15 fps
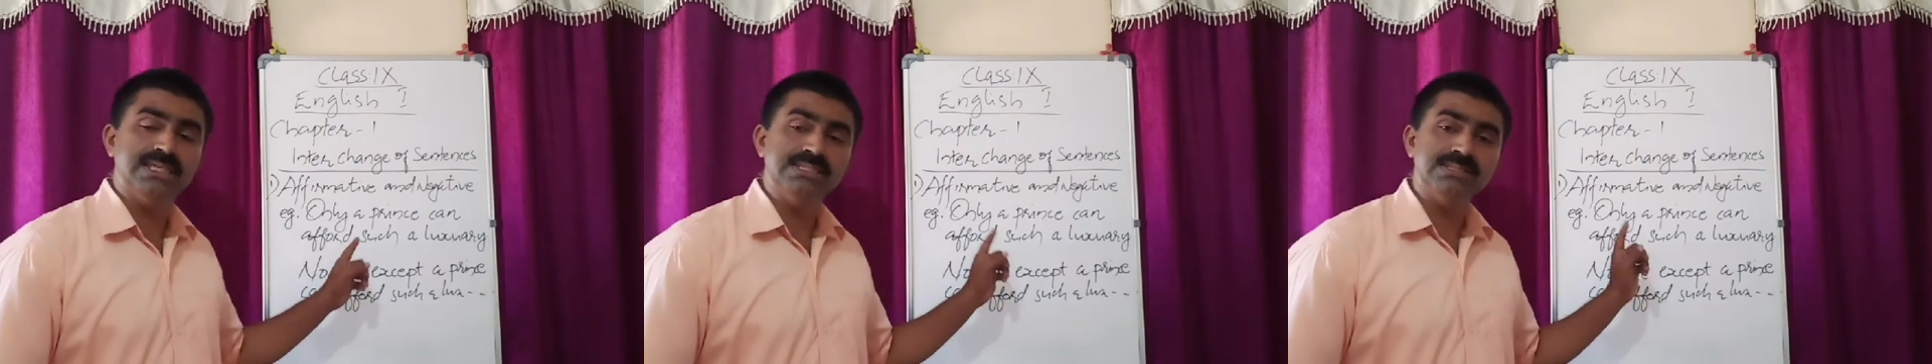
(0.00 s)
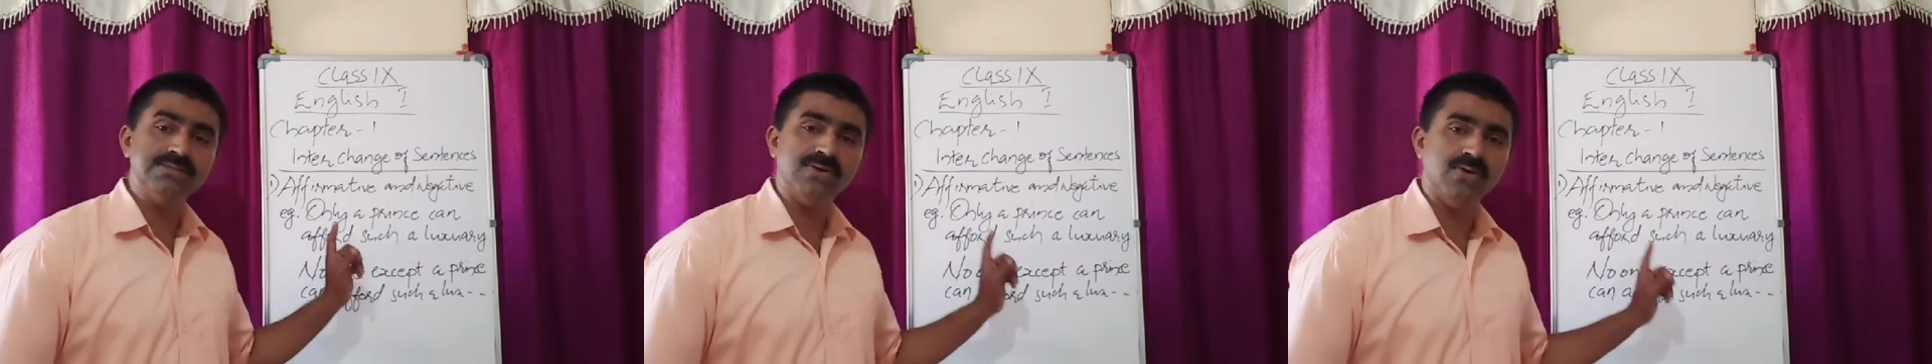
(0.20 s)

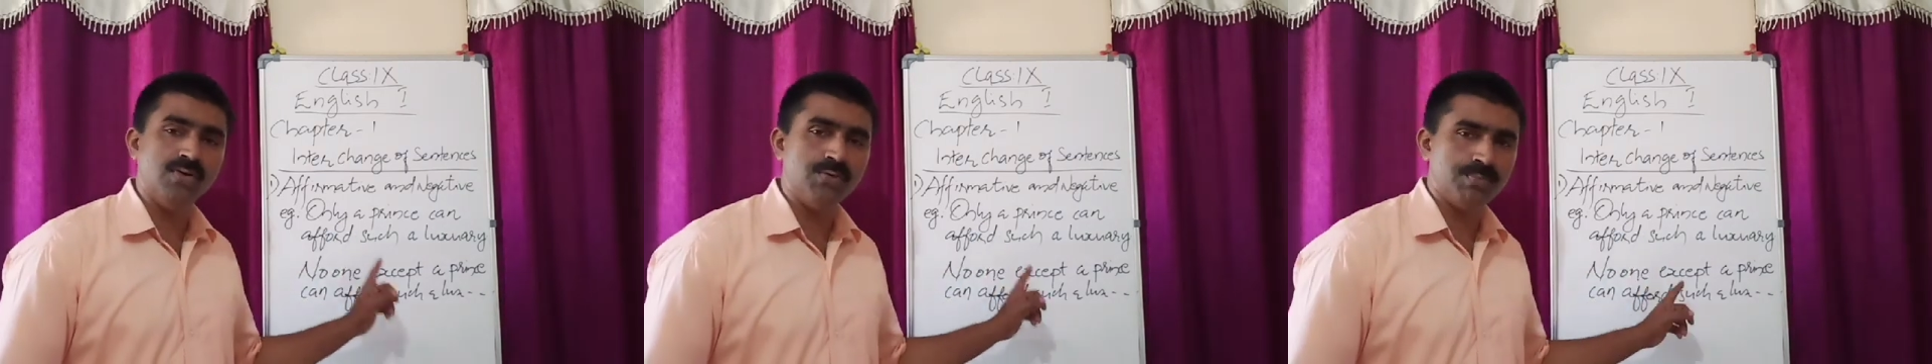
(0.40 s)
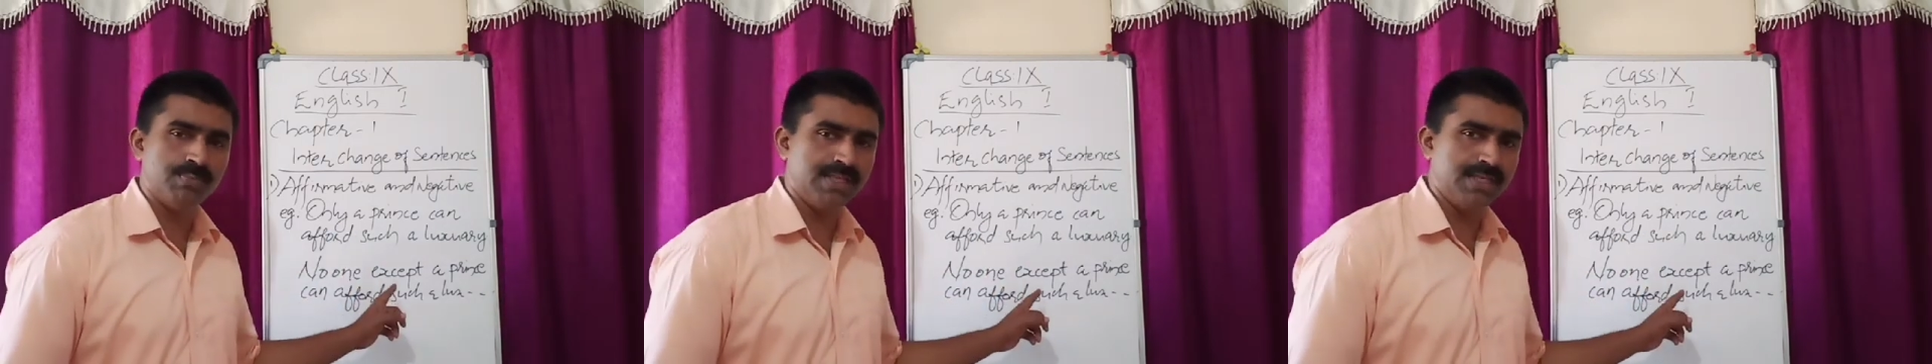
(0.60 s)
of
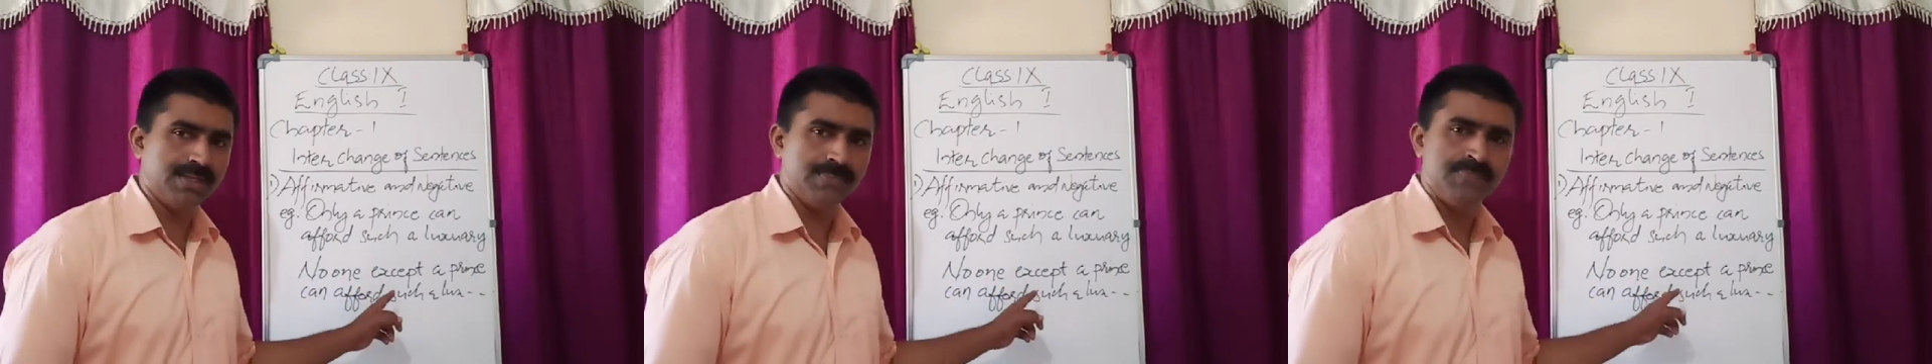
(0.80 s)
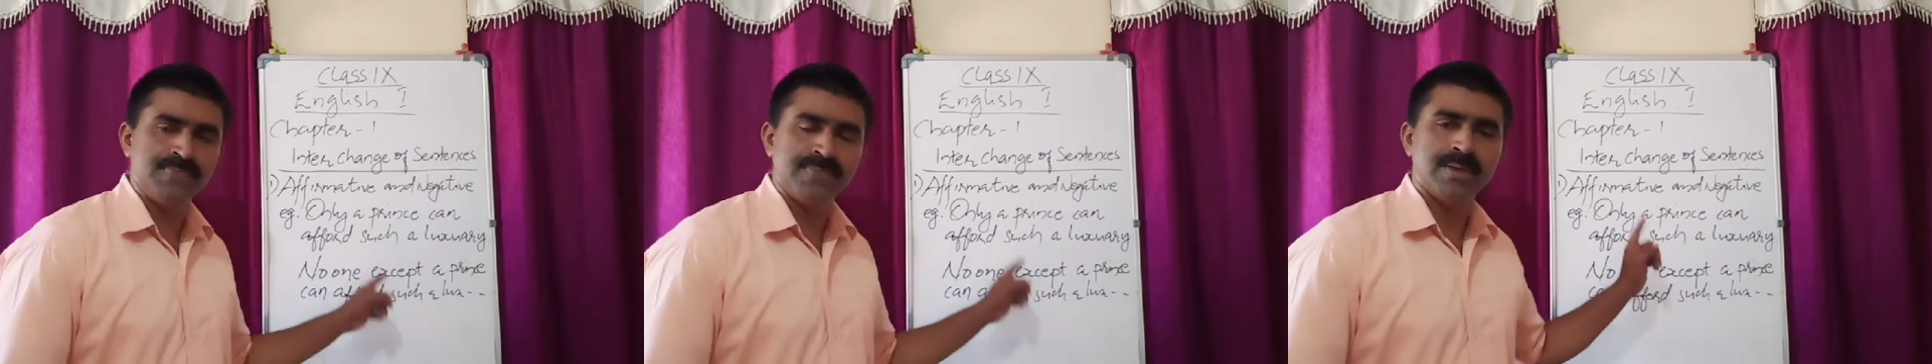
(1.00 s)

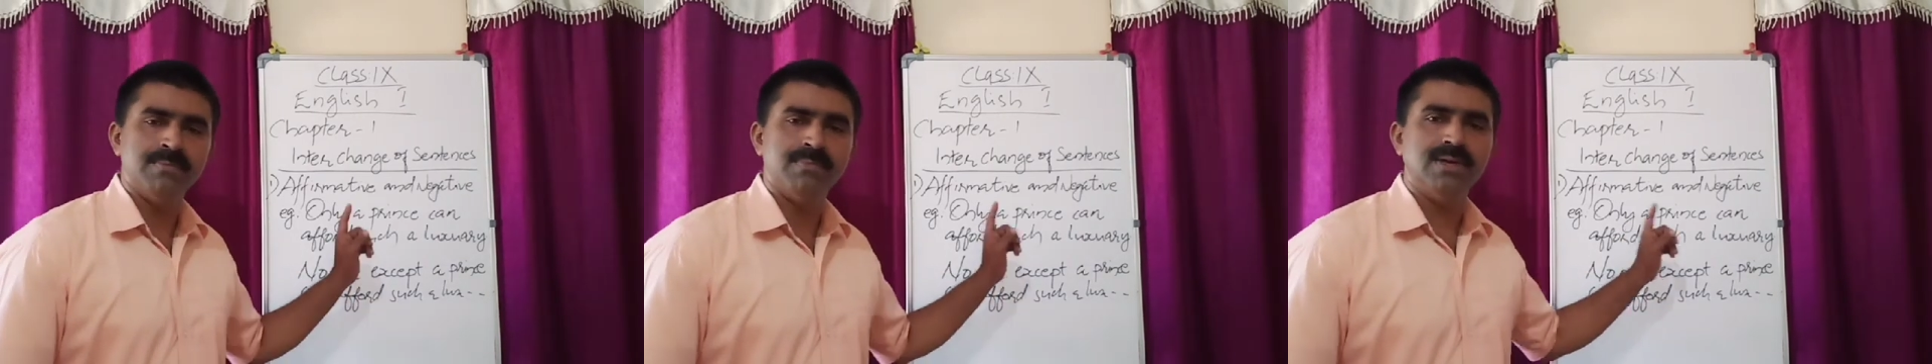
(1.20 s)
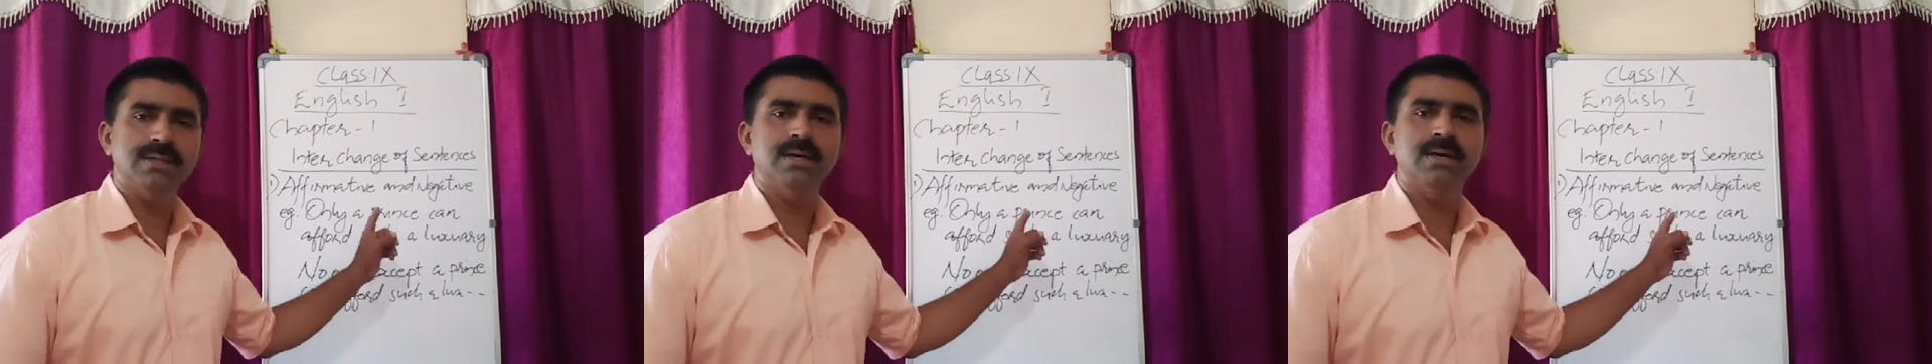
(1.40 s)
meaning,
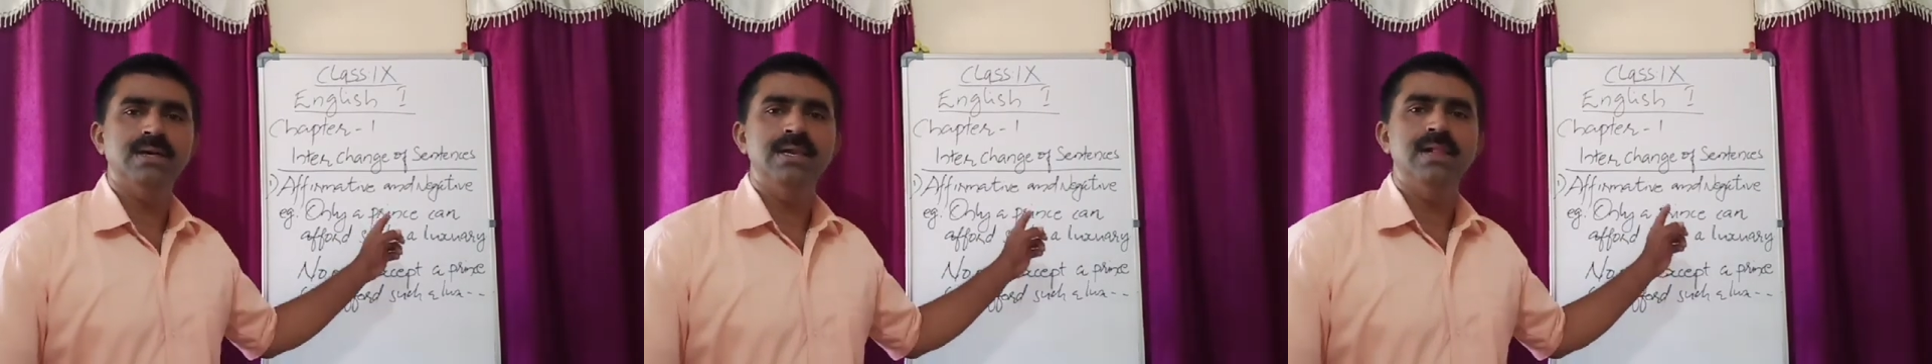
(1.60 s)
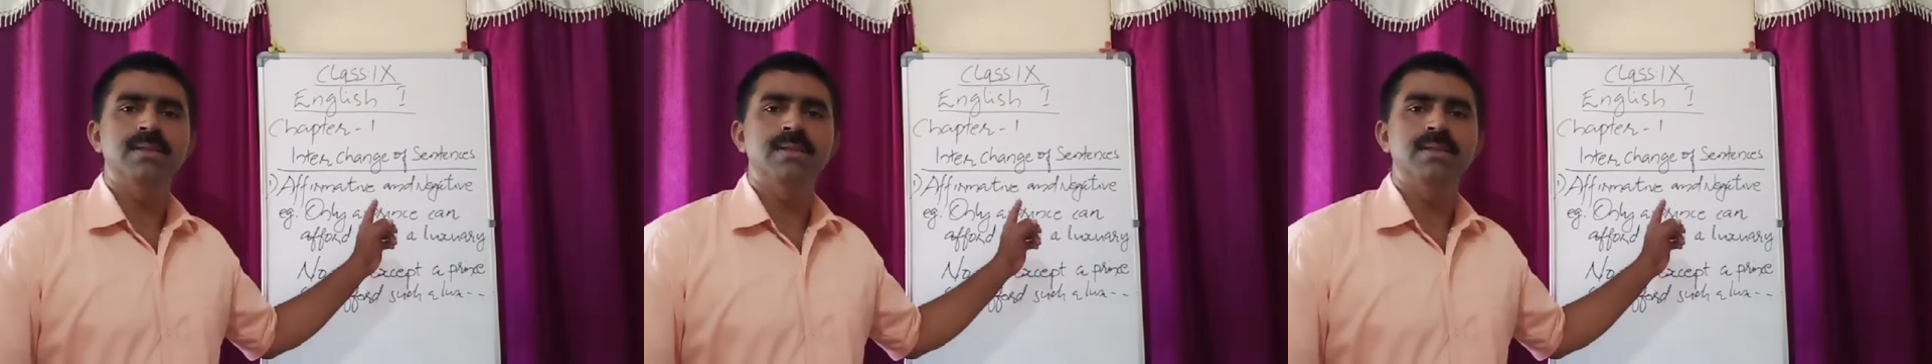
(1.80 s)
but the